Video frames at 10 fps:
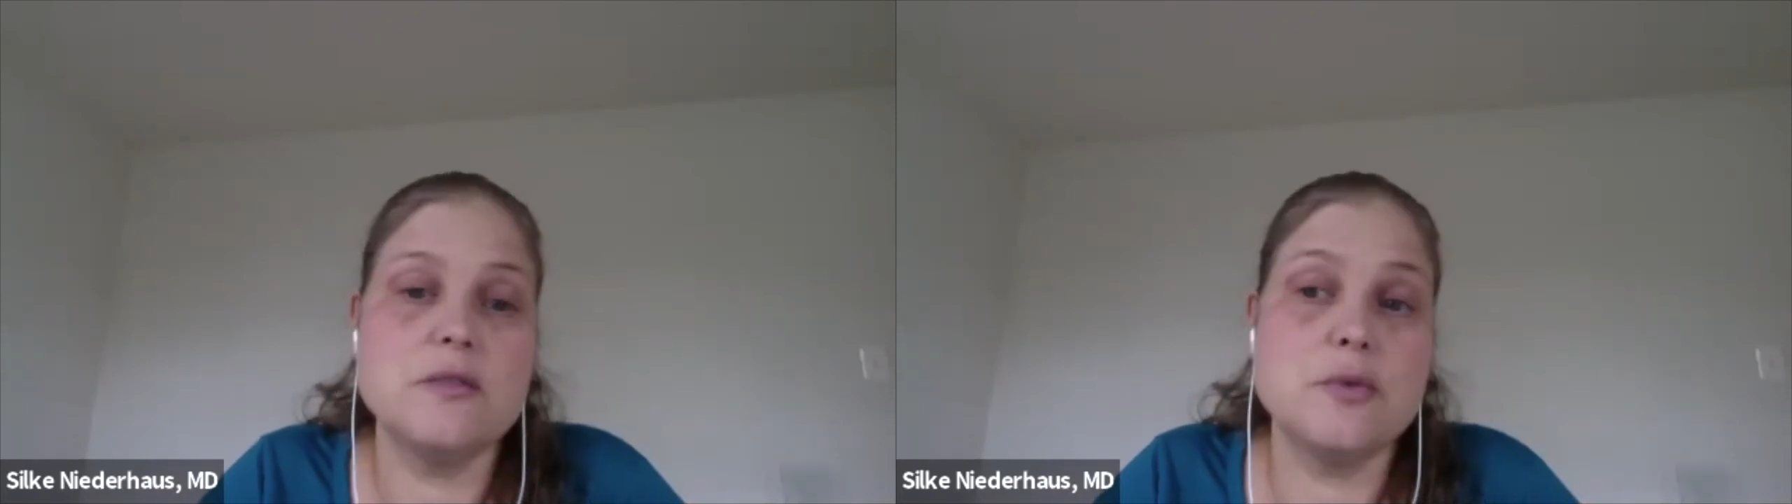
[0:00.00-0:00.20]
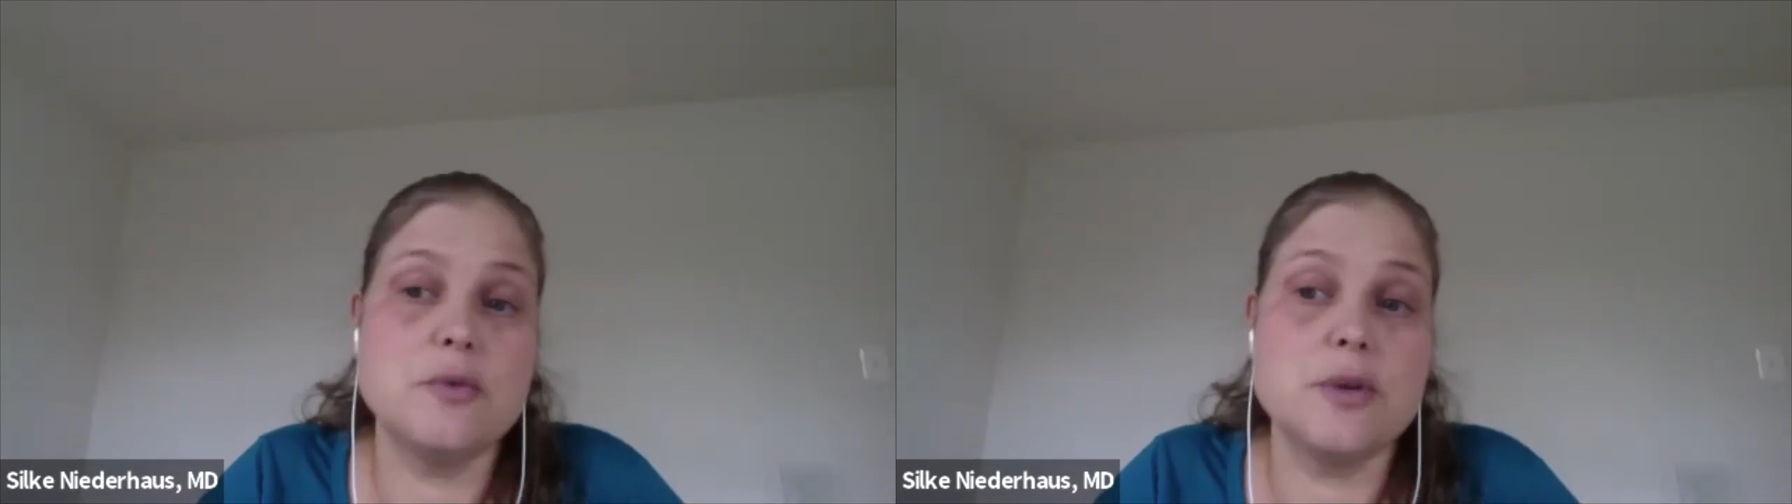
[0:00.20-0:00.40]

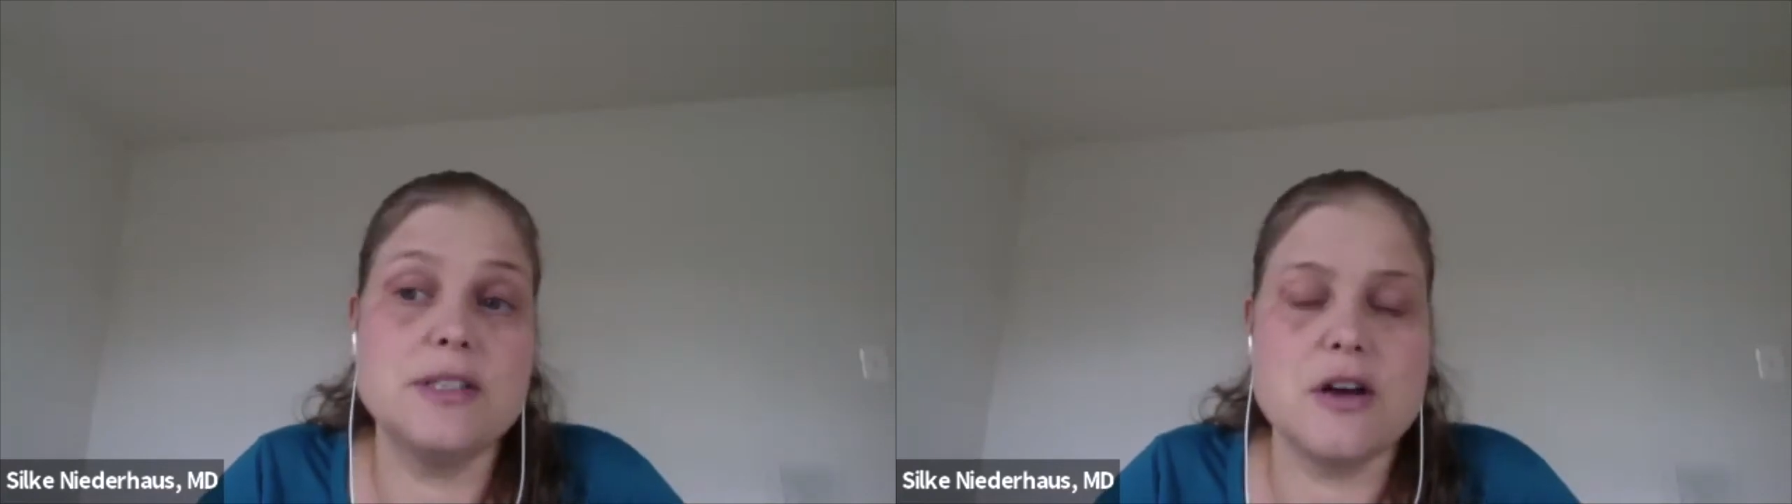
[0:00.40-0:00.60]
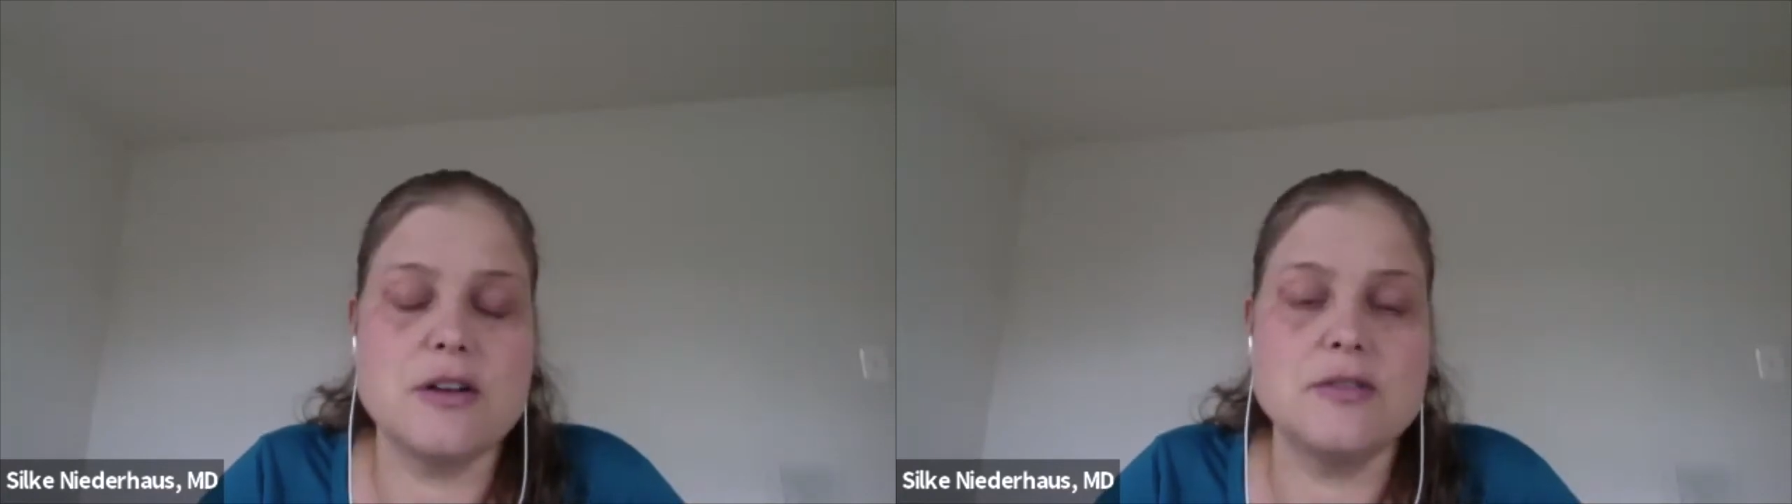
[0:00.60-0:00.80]
It
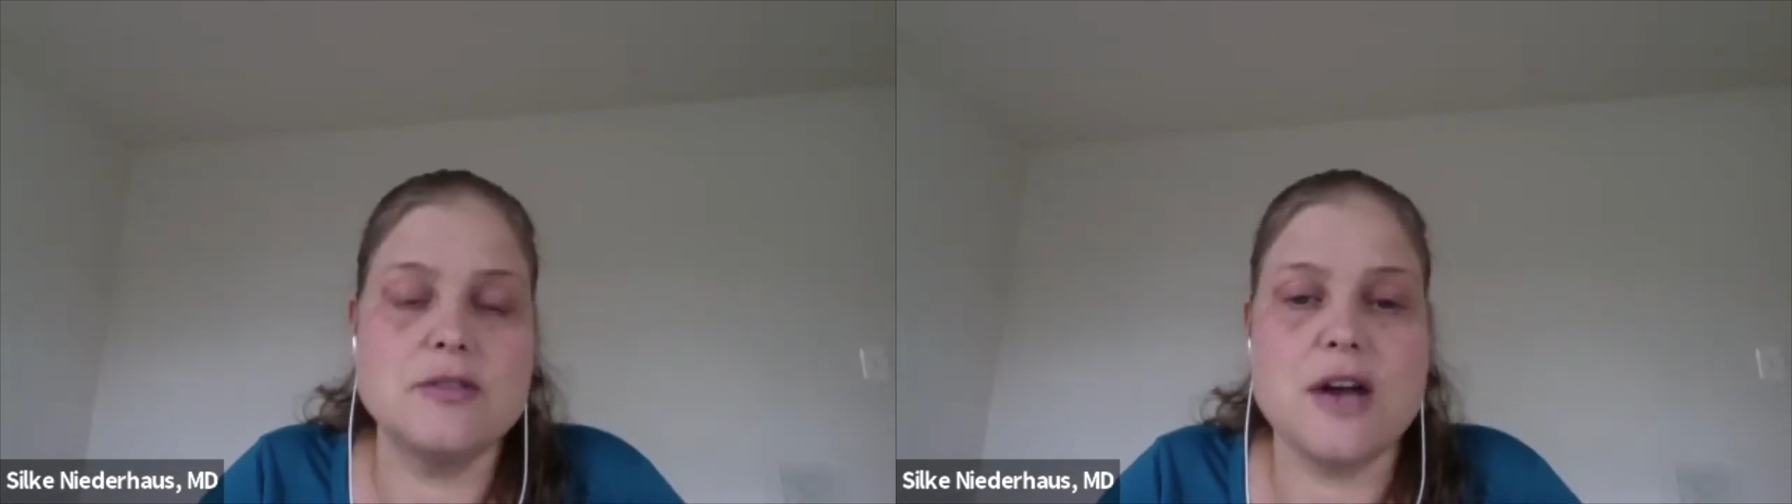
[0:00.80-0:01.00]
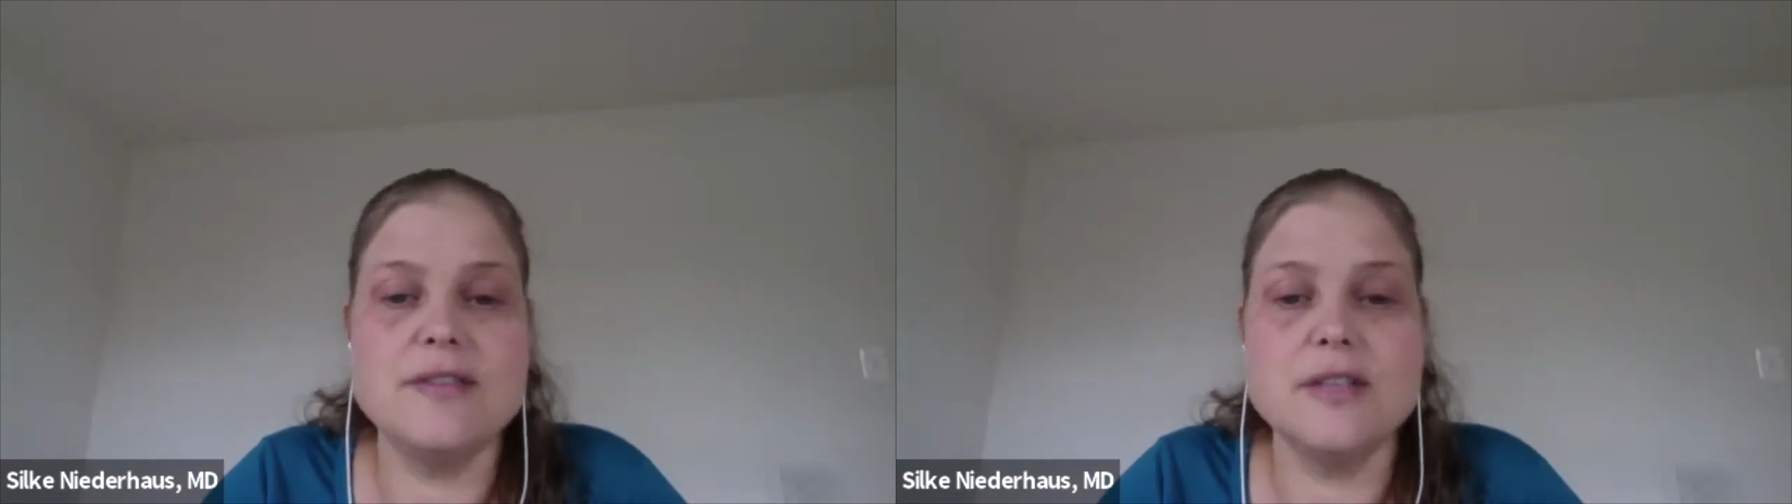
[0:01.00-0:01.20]
avoids a lot
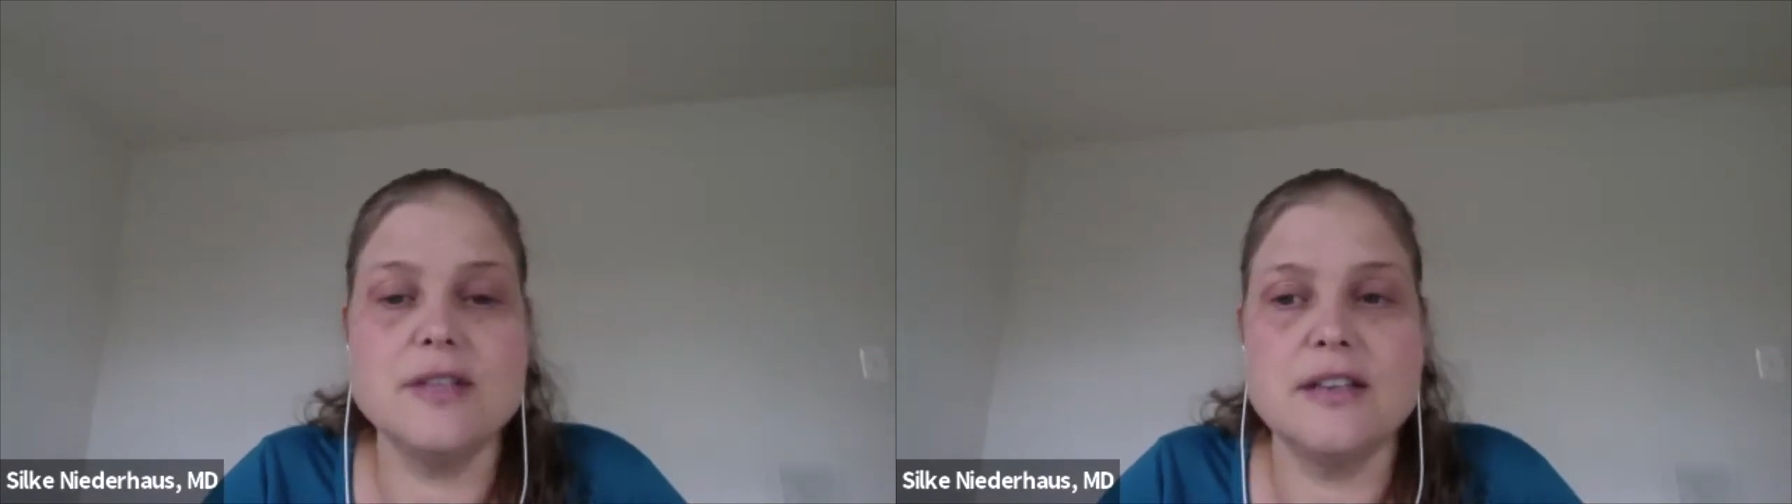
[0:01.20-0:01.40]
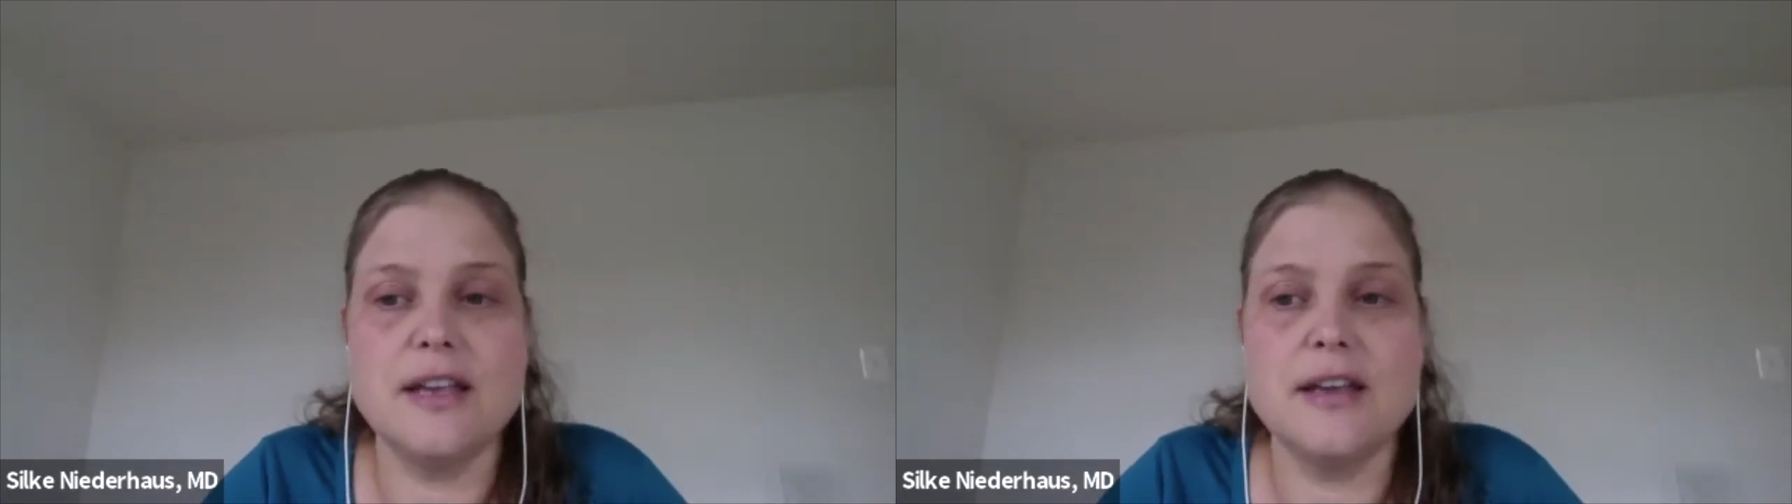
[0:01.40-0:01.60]
of travel.